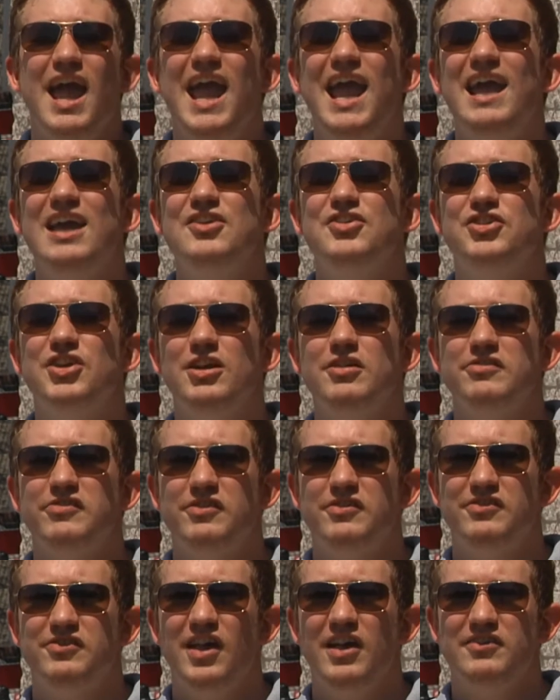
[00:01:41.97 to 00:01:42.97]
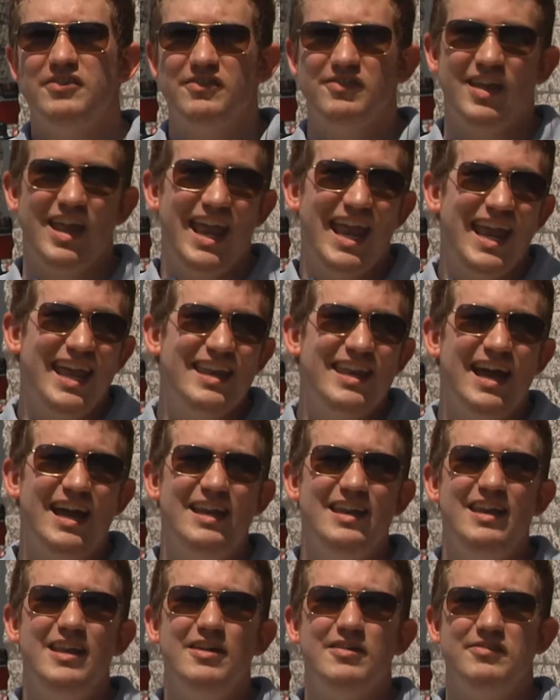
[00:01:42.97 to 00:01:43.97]
and share successes and
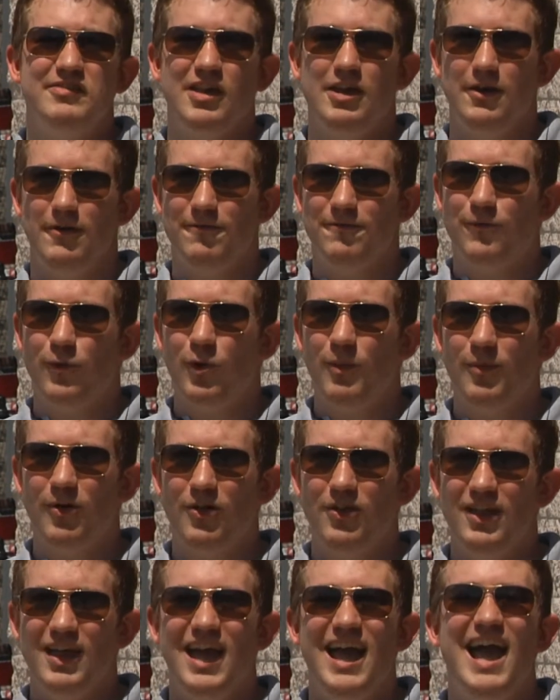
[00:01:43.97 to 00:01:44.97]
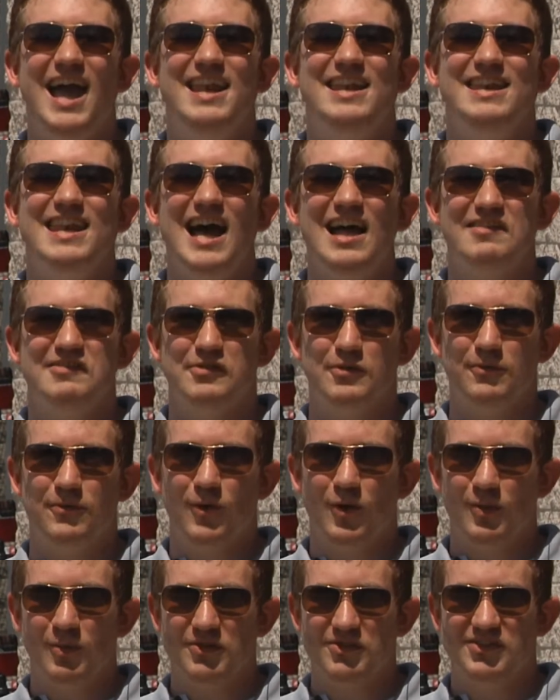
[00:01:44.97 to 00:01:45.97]
ideas in a formal and not so
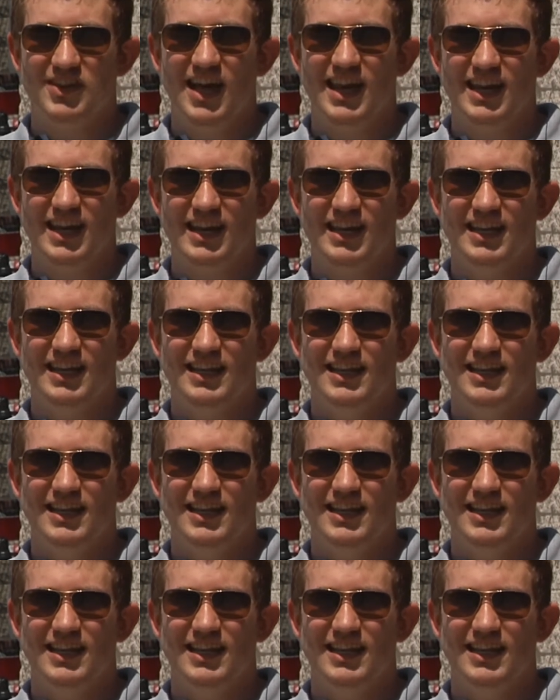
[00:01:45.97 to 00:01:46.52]
formal setting.